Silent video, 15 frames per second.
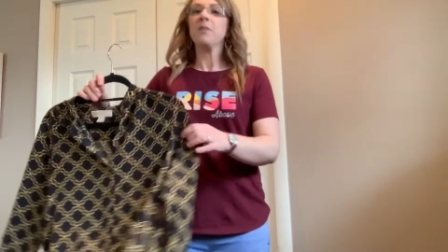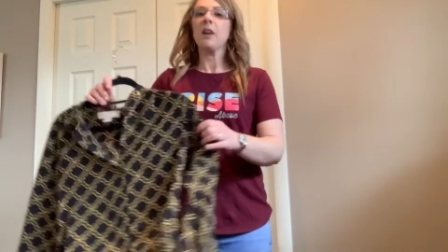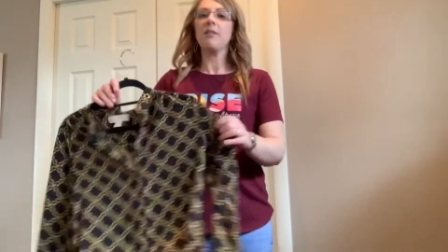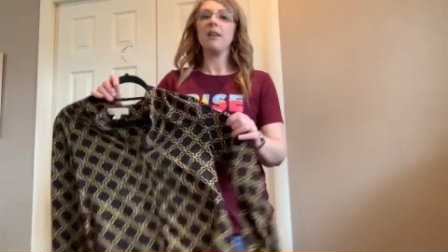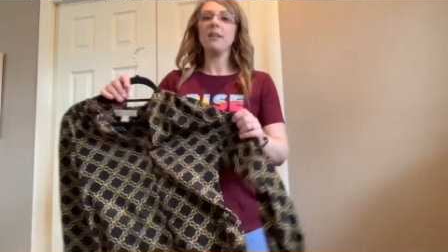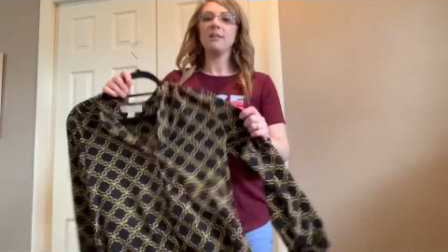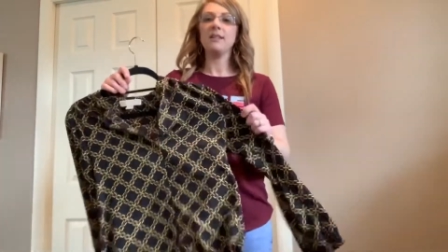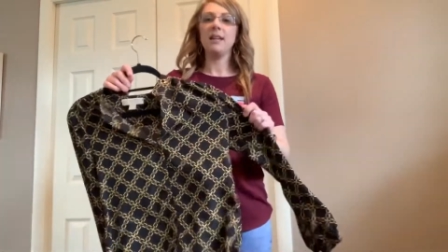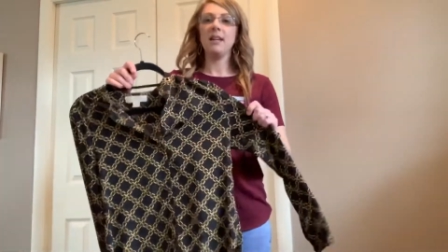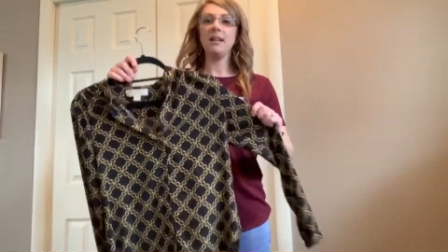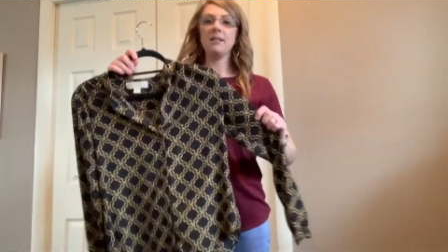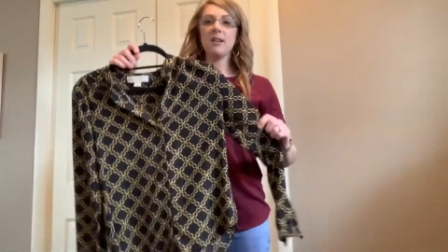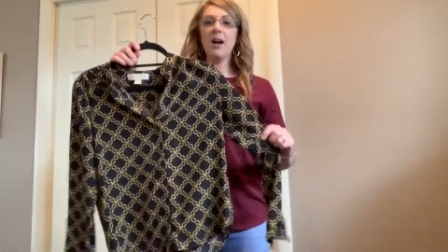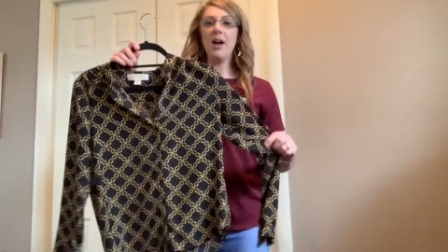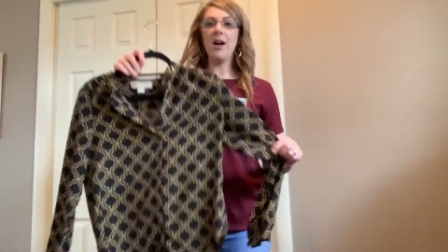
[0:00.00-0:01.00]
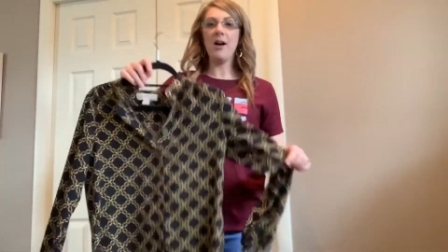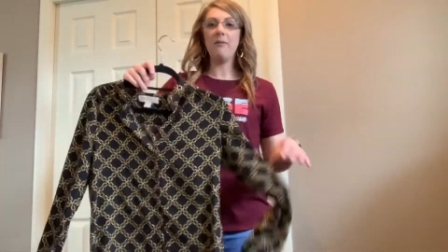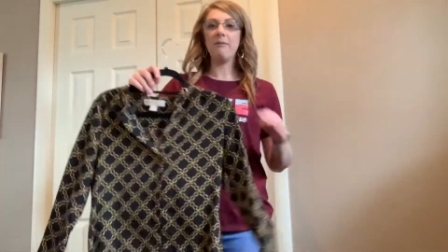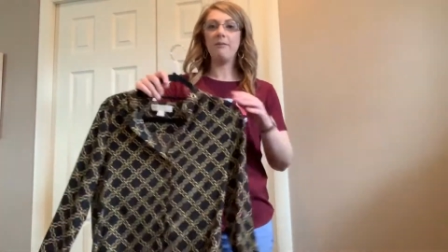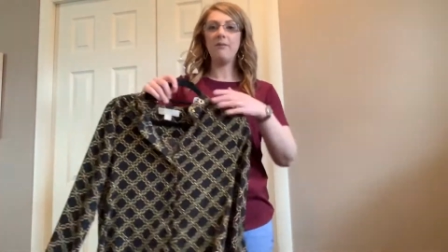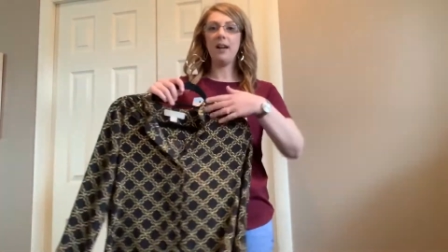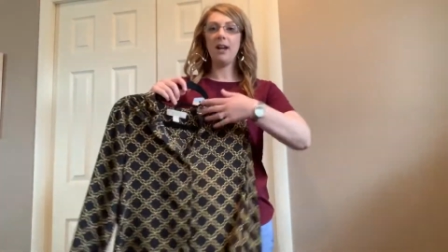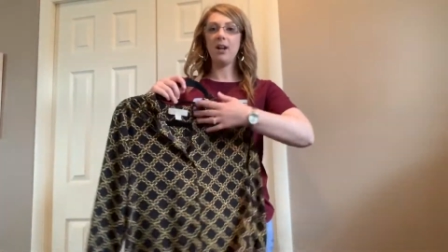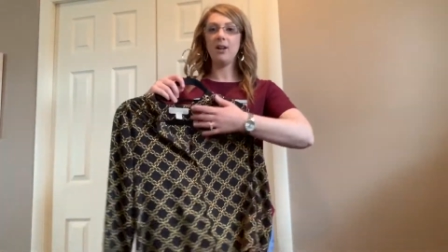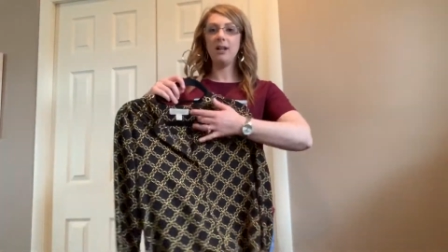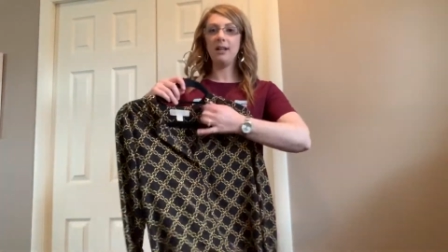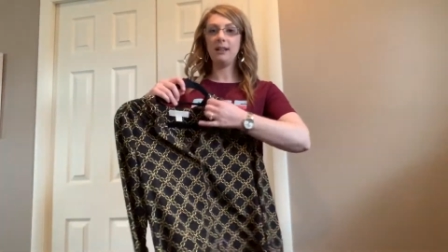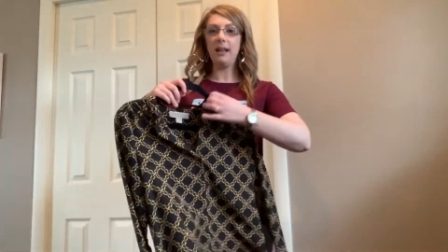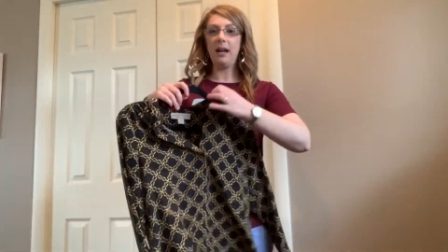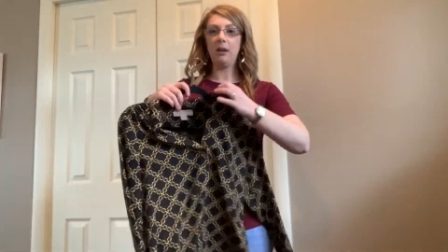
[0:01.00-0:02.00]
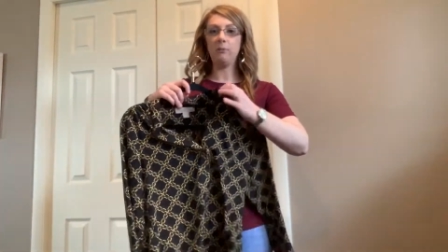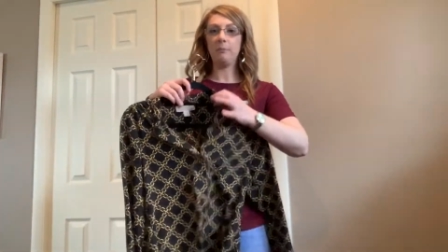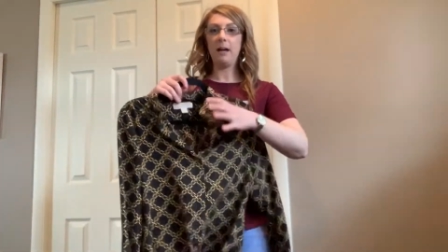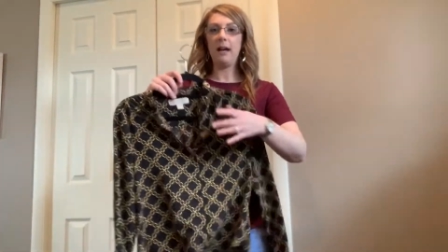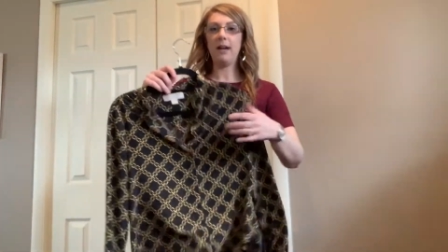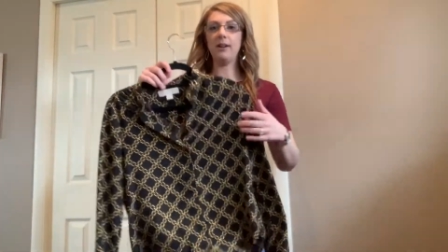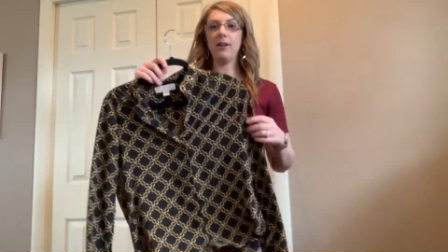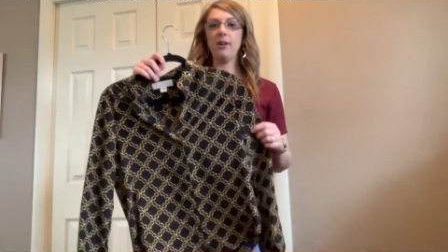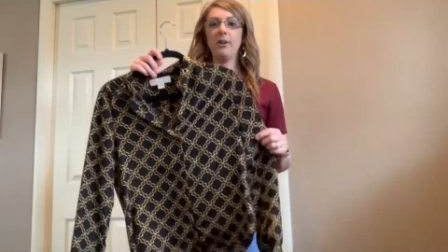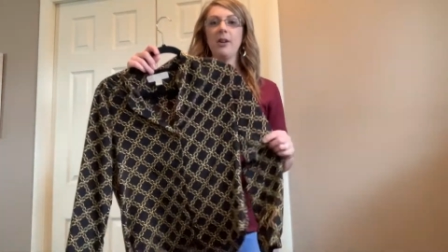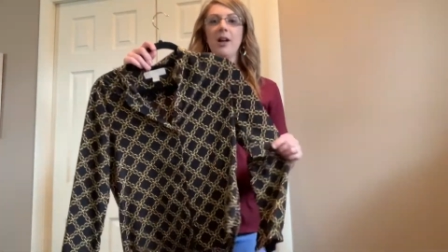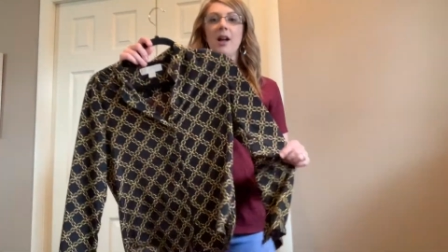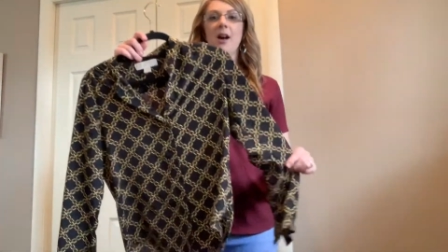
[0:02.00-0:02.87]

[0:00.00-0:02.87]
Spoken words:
This is a very loud pattern